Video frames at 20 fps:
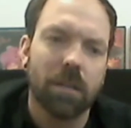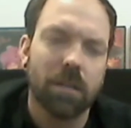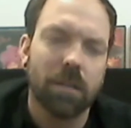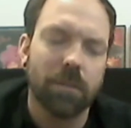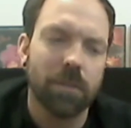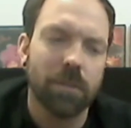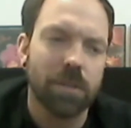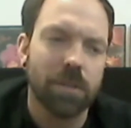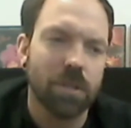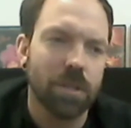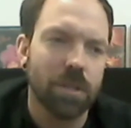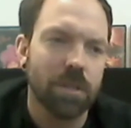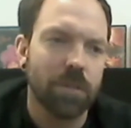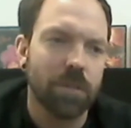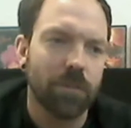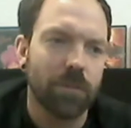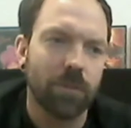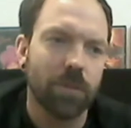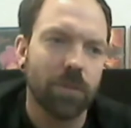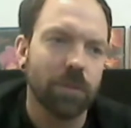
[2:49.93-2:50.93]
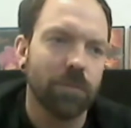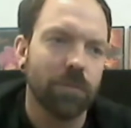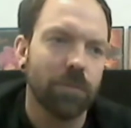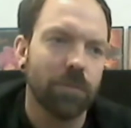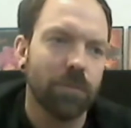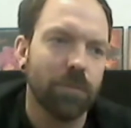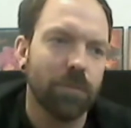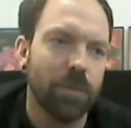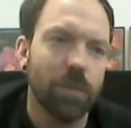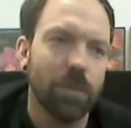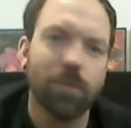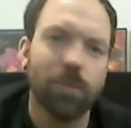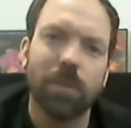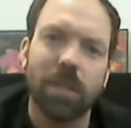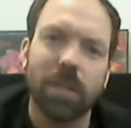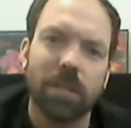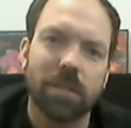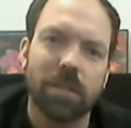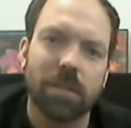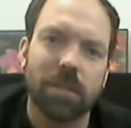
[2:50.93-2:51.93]
If it's just for a few
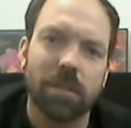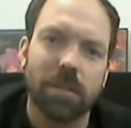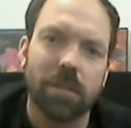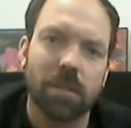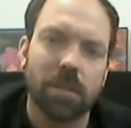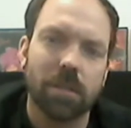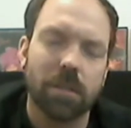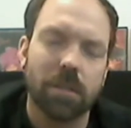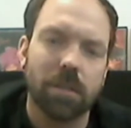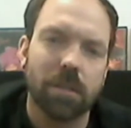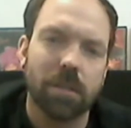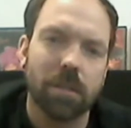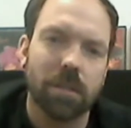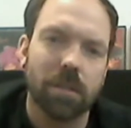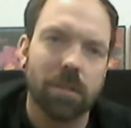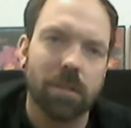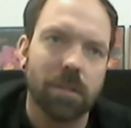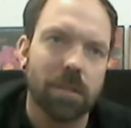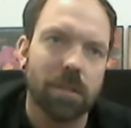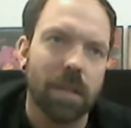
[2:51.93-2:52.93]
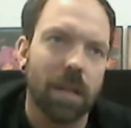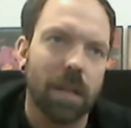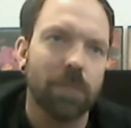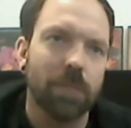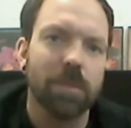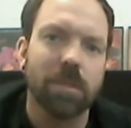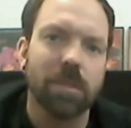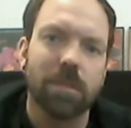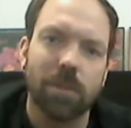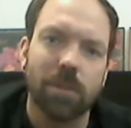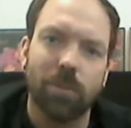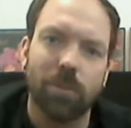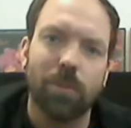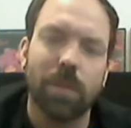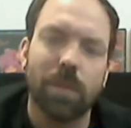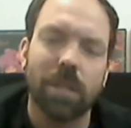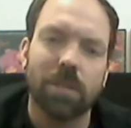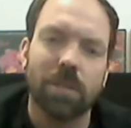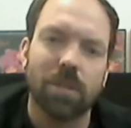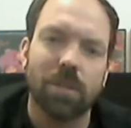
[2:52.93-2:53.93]
minutes, it just helps so
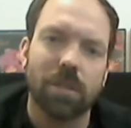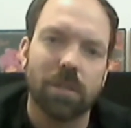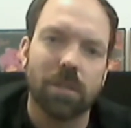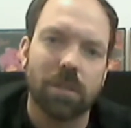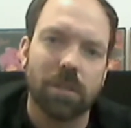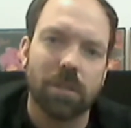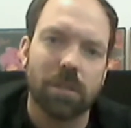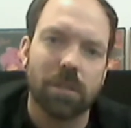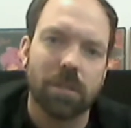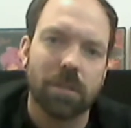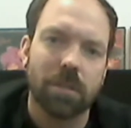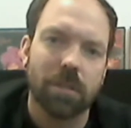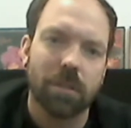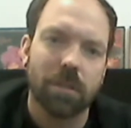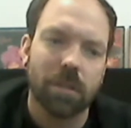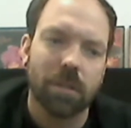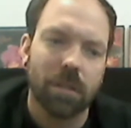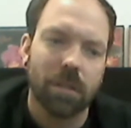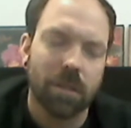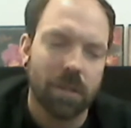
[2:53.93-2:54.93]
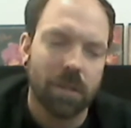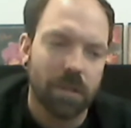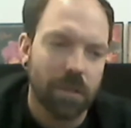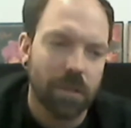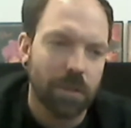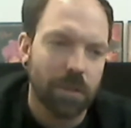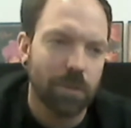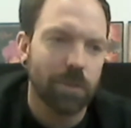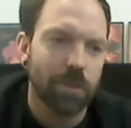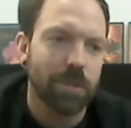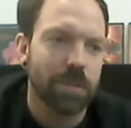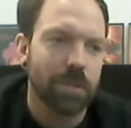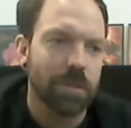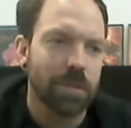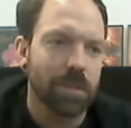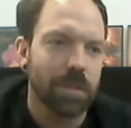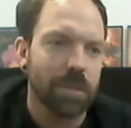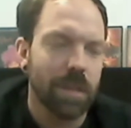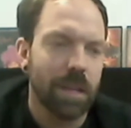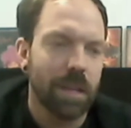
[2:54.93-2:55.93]
much. It's just good
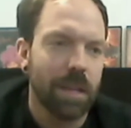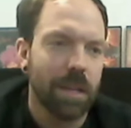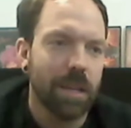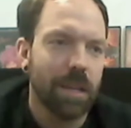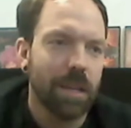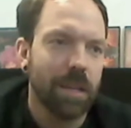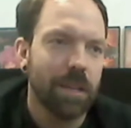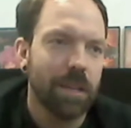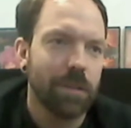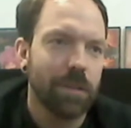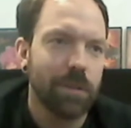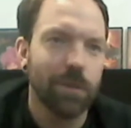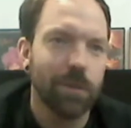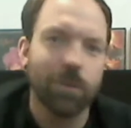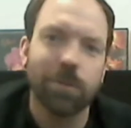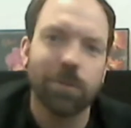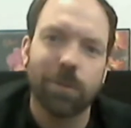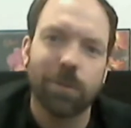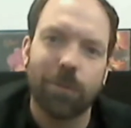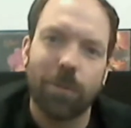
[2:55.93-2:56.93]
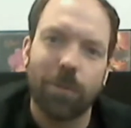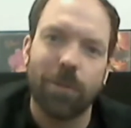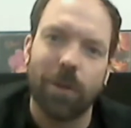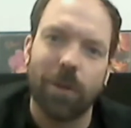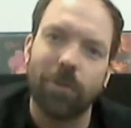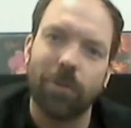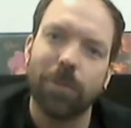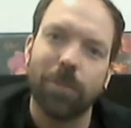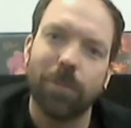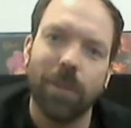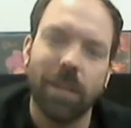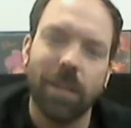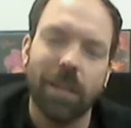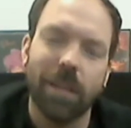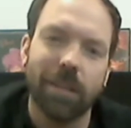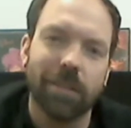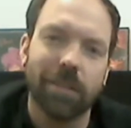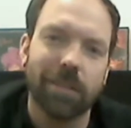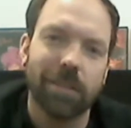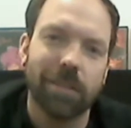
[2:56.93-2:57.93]
dose of
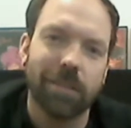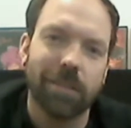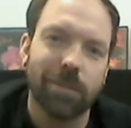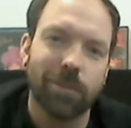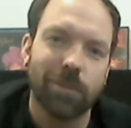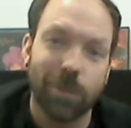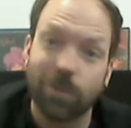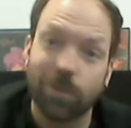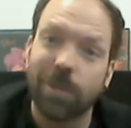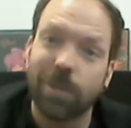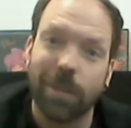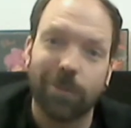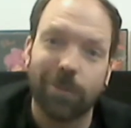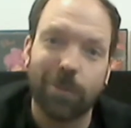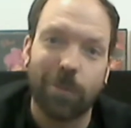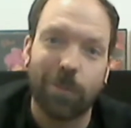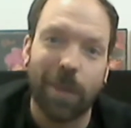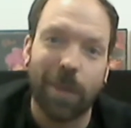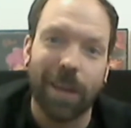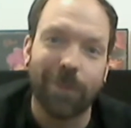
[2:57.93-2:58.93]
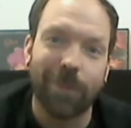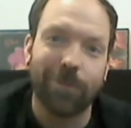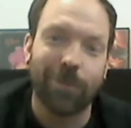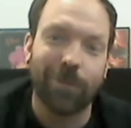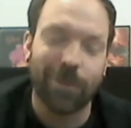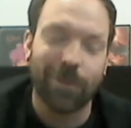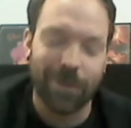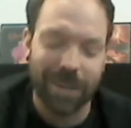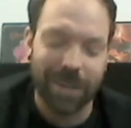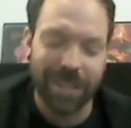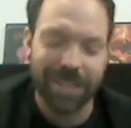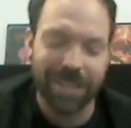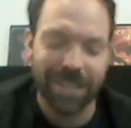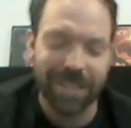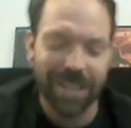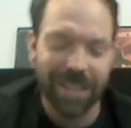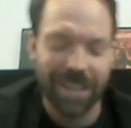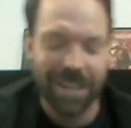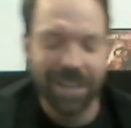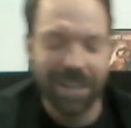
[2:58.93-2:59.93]
therapy you don't have to pay for, right?
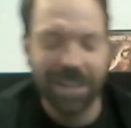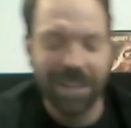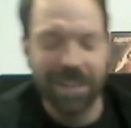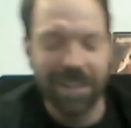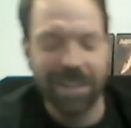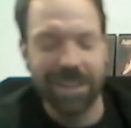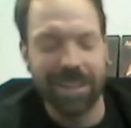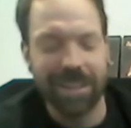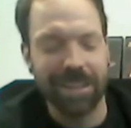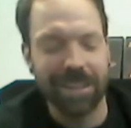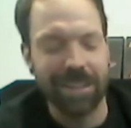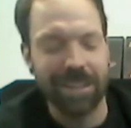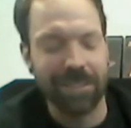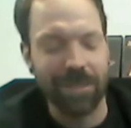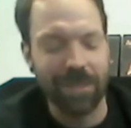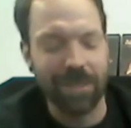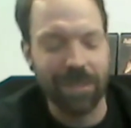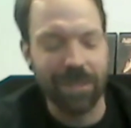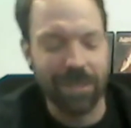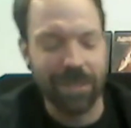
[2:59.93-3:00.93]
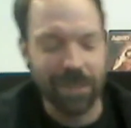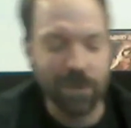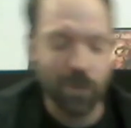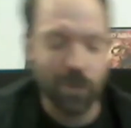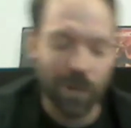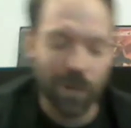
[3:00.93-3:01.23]
That's